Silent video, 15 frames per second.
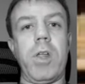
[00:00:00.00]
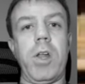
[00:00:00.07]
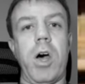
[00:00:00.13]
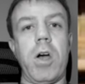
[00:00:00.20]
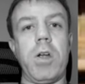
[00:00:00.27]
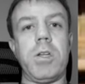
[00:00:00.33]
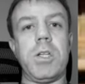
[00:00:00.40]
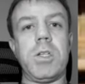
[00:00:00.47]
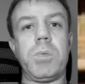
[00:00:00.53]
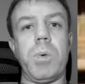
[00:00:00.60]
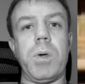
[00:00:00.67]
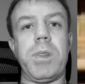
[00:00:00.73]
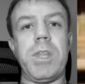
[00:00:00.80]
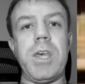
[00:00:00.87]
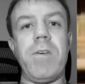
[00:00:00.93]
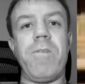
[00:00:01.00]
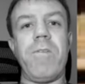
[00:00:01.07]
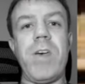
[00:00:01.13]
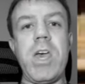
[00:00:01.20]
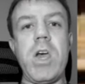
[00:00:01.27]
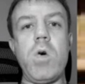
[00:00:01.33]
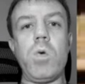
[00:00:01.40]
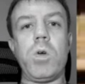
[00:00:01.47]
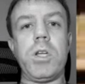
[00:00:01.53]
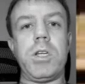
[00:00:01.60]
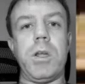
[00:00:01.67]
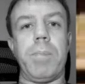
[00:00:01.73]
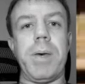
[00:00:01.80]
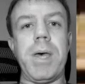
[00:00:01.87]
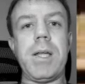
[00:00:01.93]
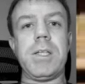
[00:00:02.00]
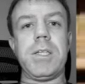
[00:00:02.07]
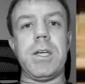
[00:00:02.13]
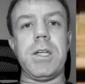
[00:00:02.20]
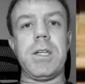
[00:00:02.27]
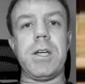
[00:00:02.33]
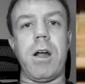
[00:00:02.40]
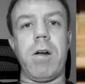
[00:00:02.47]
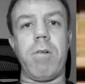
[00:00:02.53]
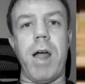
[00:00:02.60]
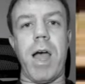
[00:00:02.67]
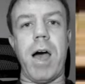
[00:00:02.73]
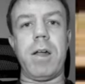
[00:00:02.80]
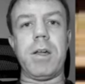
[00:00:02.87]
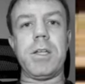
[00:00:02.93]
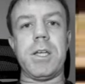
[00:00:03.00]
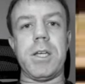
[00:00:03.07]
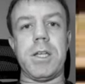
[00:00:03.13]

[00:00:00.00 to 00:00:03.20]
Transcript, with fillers: of the lotus with the field depicted around